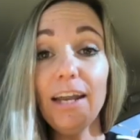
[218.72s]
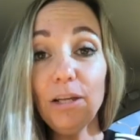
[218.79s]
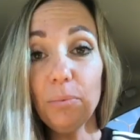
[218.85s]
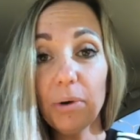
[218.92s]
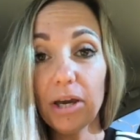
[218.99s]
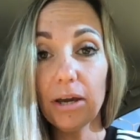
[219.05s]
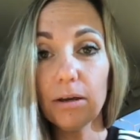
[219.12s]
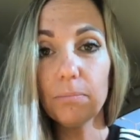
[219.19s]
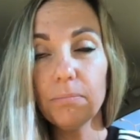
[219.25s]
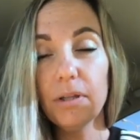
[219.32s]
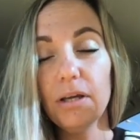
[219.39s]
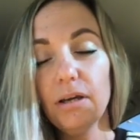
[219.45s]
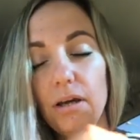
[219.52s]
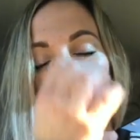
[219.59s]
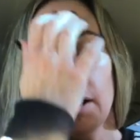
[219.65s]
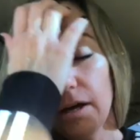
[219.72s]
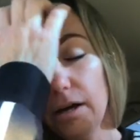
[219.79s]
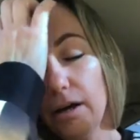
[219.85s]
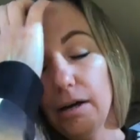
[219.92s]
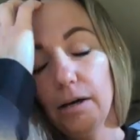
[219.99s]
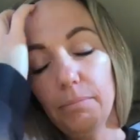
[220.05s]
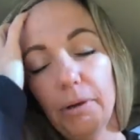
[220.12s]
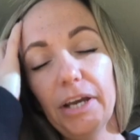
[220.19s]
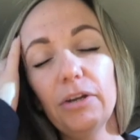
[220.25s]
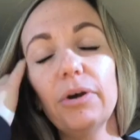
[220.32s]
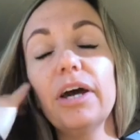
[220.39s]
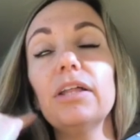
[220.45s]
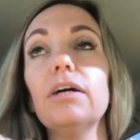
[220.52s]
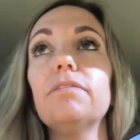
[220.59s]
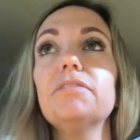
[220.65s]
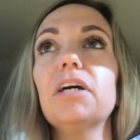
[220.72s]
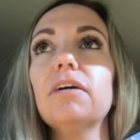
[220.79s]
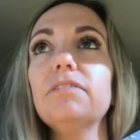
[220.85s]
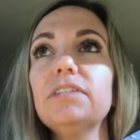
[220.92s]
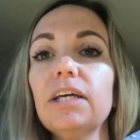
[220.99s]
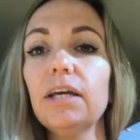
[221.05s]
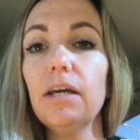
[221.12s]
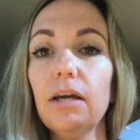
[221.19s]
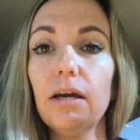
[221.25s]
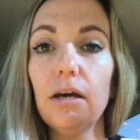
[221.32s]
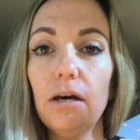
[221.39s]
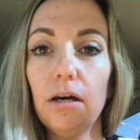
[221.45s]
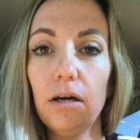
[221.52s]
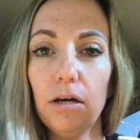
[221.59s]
anyway, I know I left off saying